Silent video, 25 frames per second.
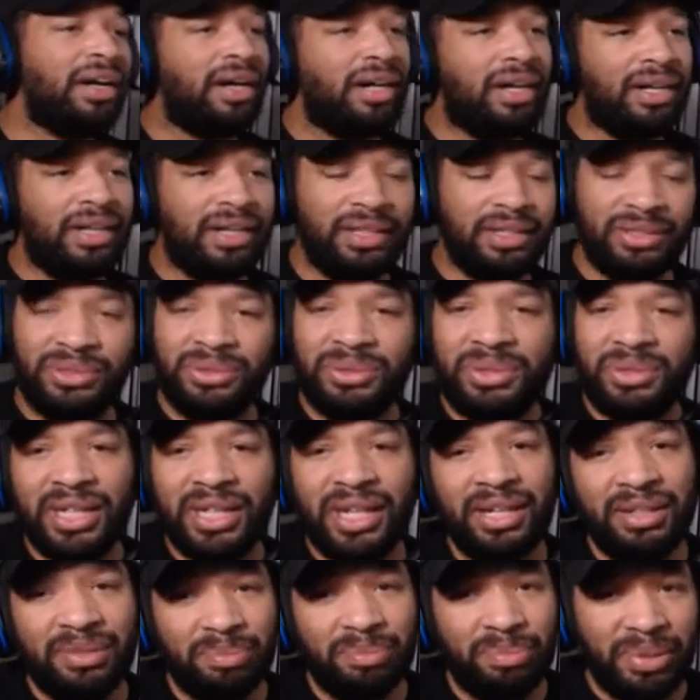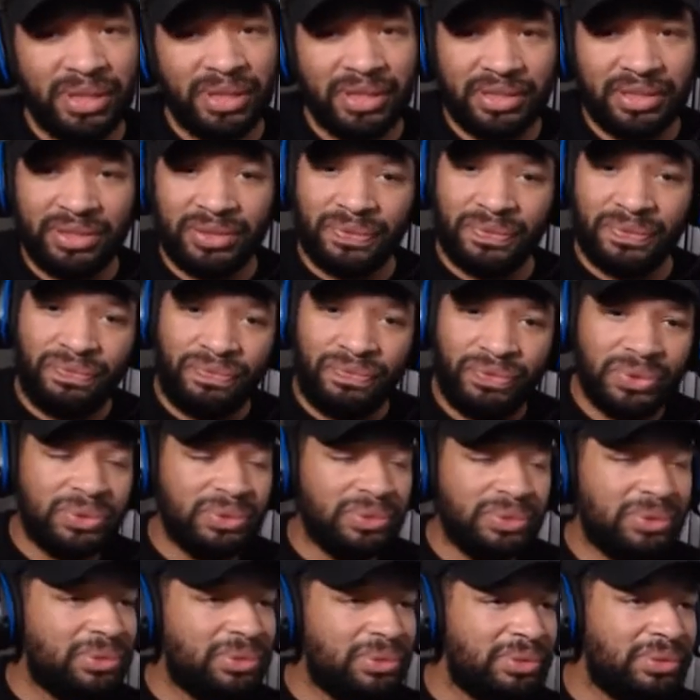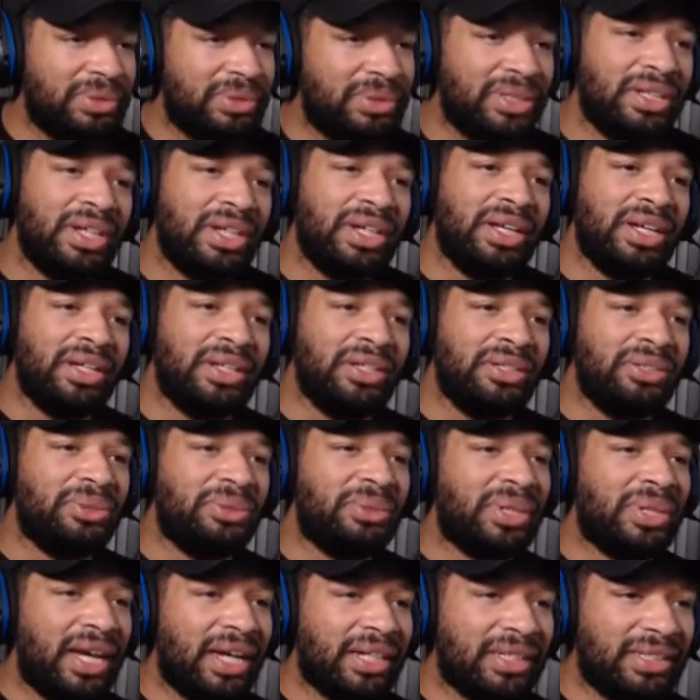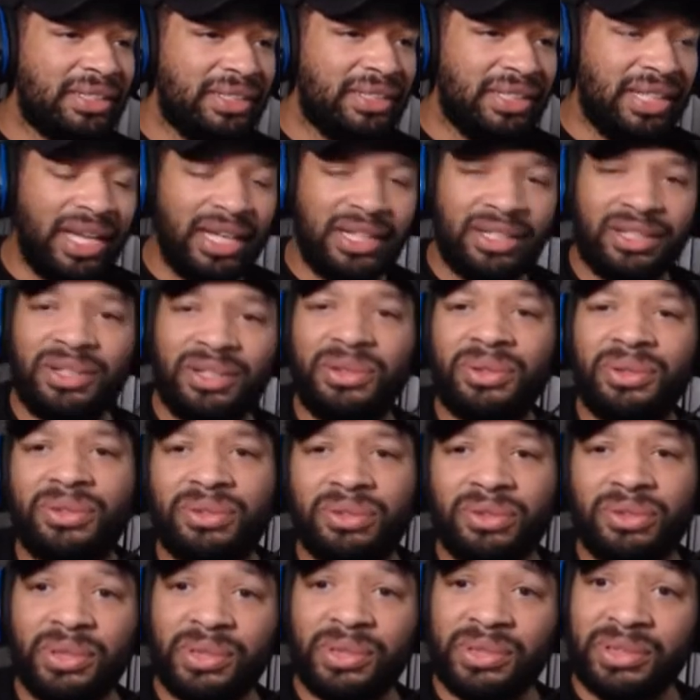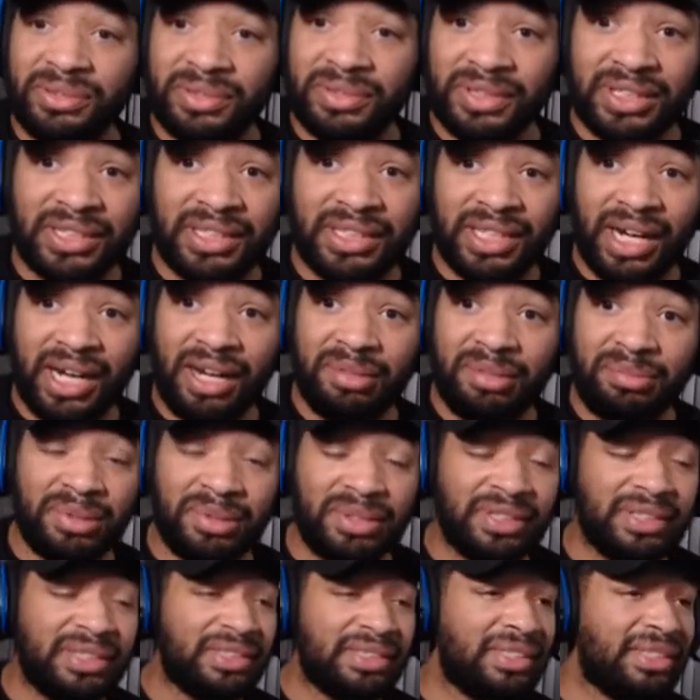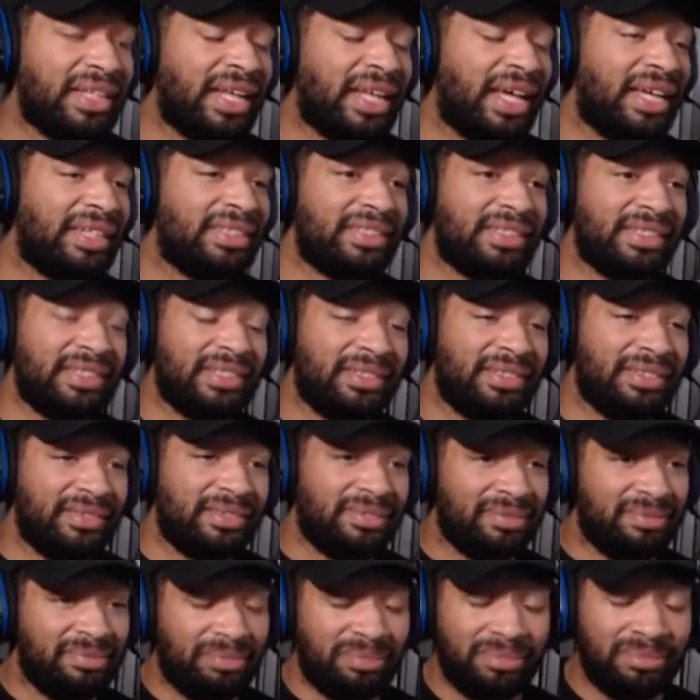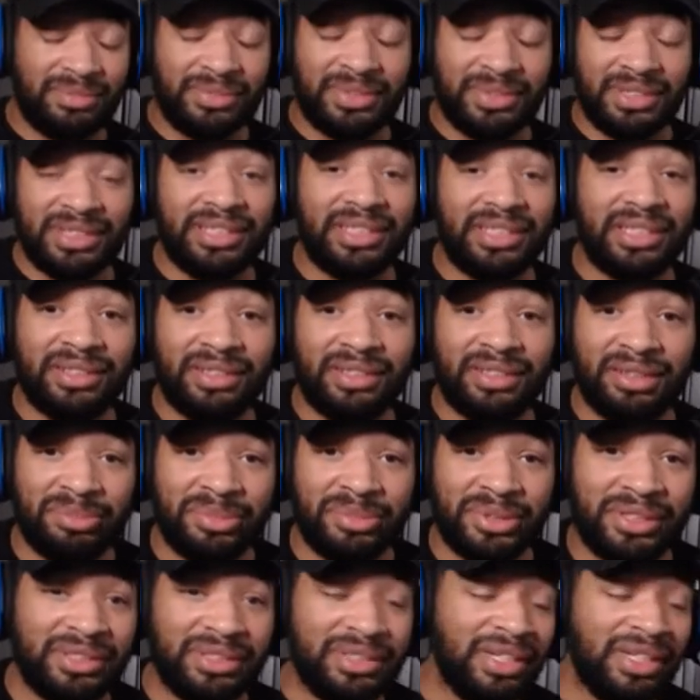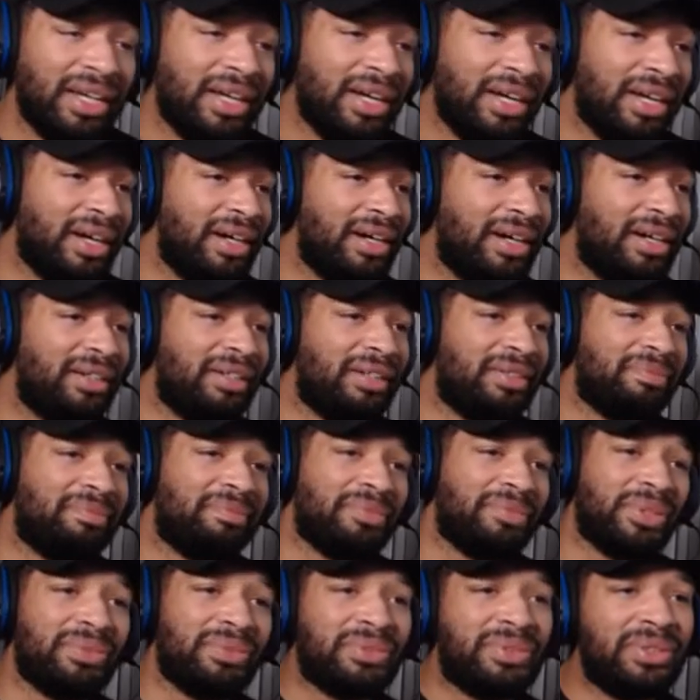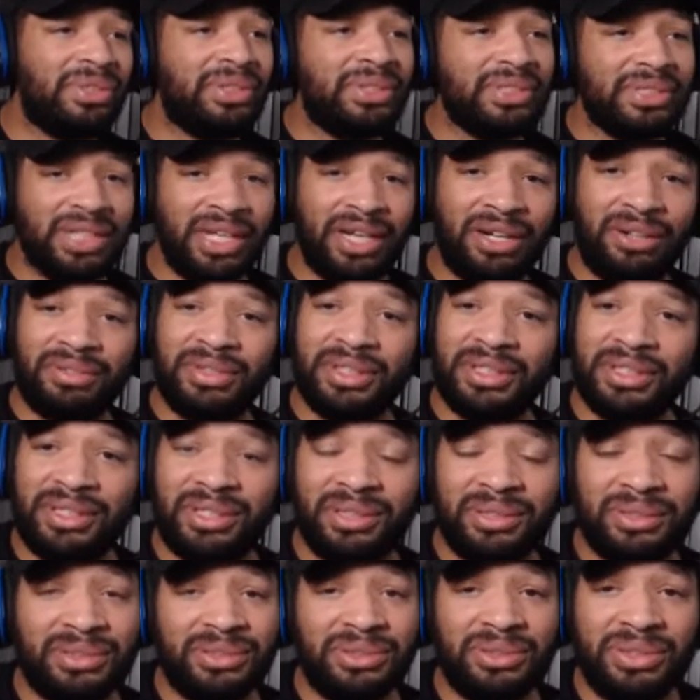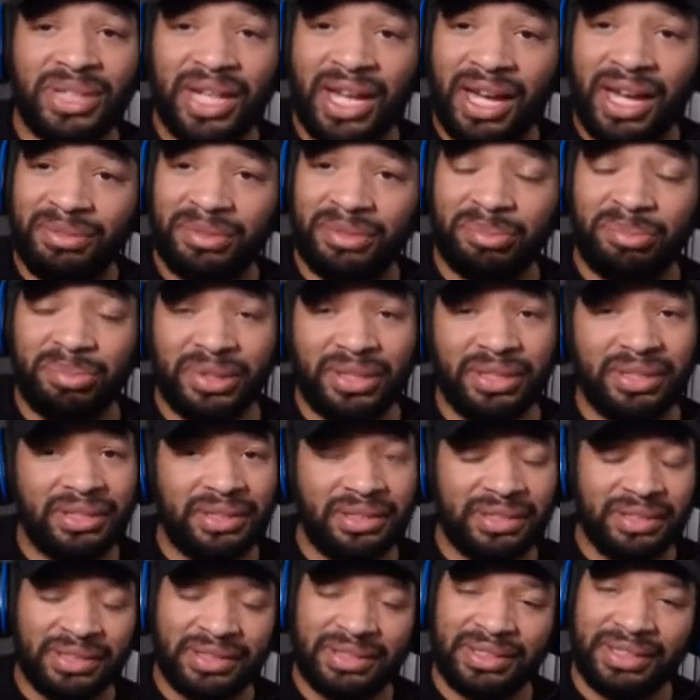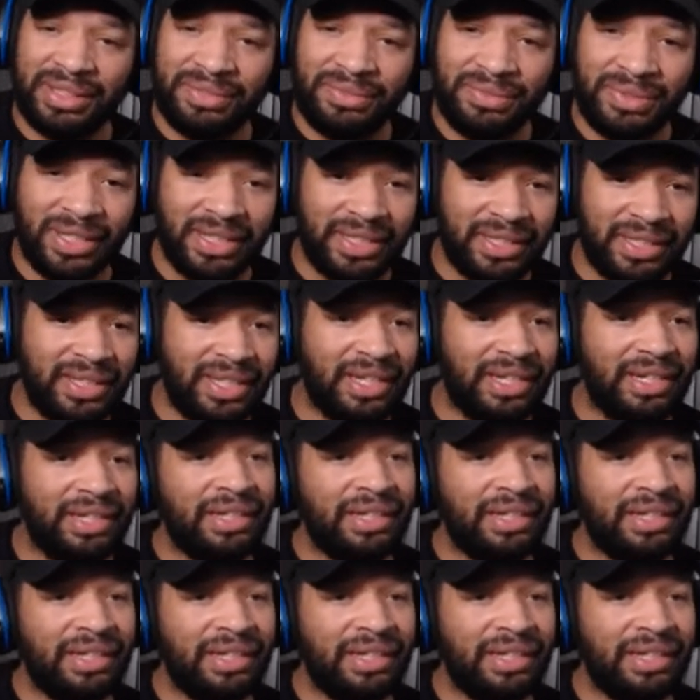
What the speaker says: You can pick your food. You can actually like go grocery shopping. That's sick to me. Of course, I already told you can have a beard and stuff like that.